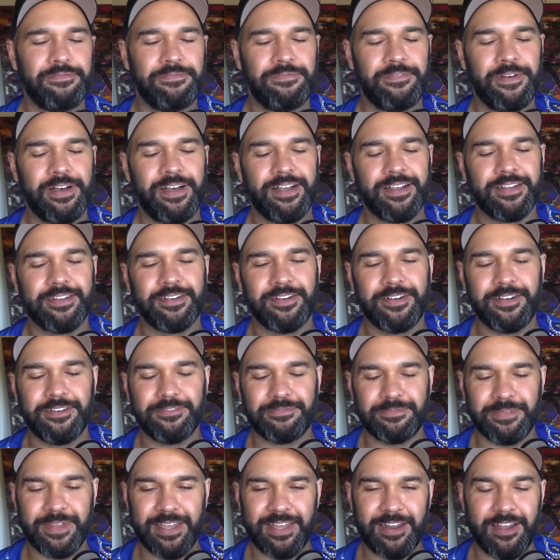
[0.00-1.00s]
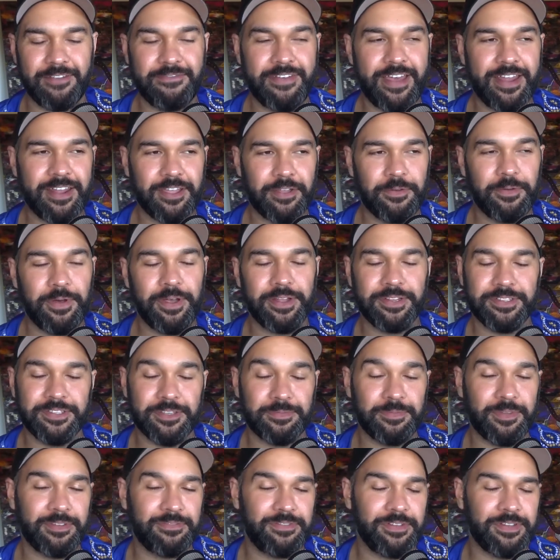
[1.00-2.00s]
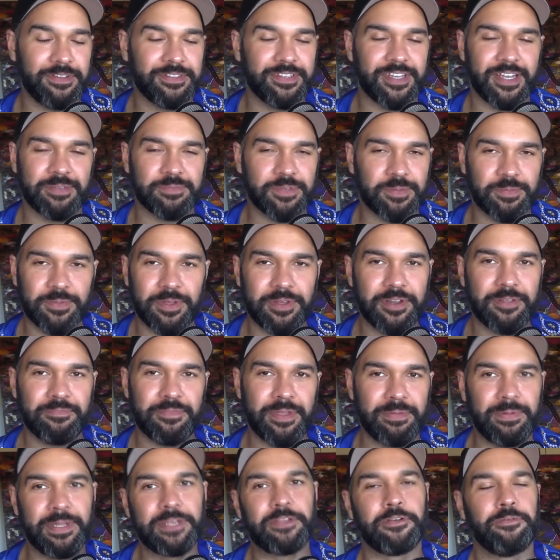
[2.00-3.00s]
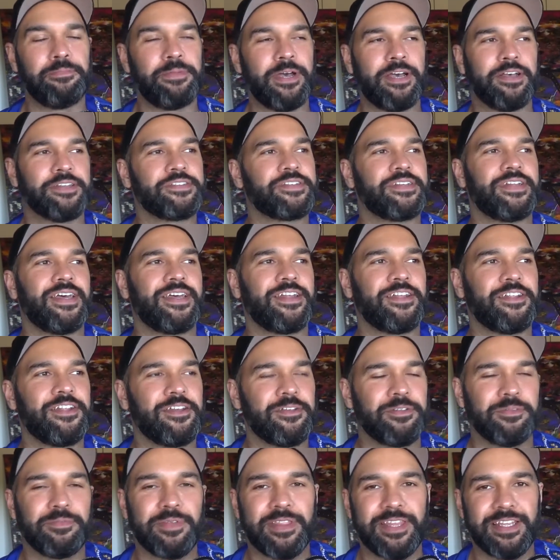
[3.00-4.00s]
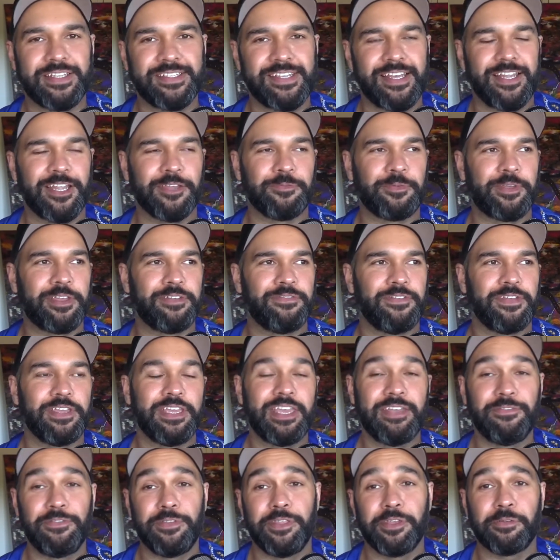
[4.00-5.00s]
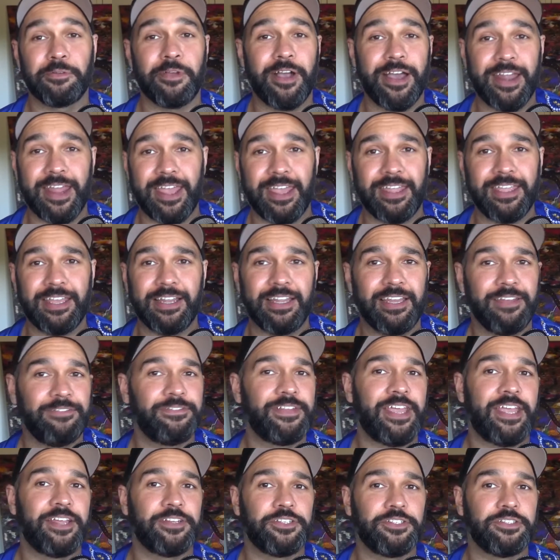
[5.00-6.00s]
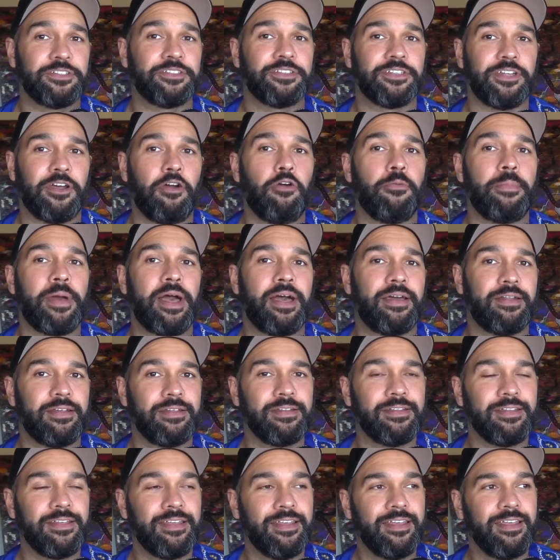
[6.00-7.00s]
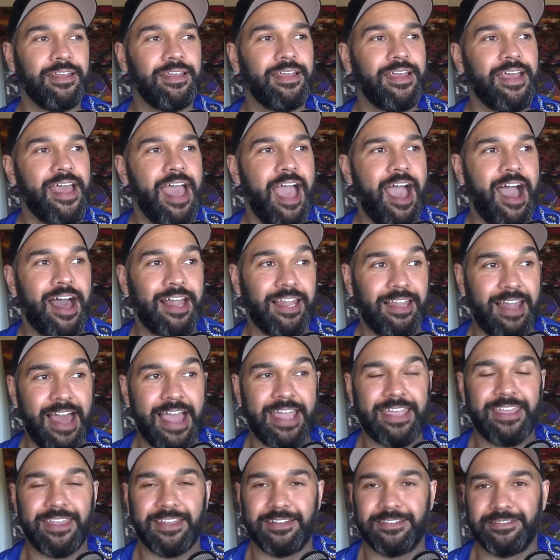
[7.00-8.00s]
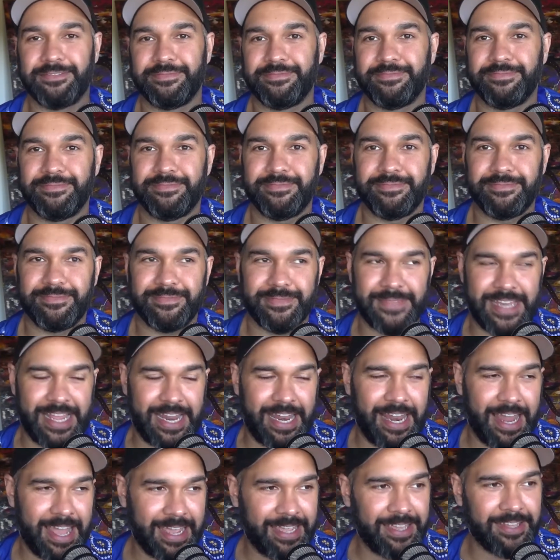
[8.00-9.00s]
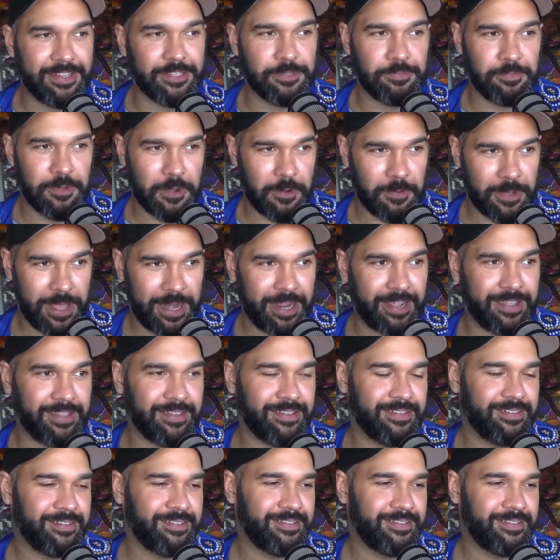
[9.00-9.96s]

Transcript: Fuck off, man. I've had it quoted to me a few times. I'm not a biblical person. I don't know, but they're telling me if you give with your right hand, your left hand shouldn't know about it. I like it. It's poetic.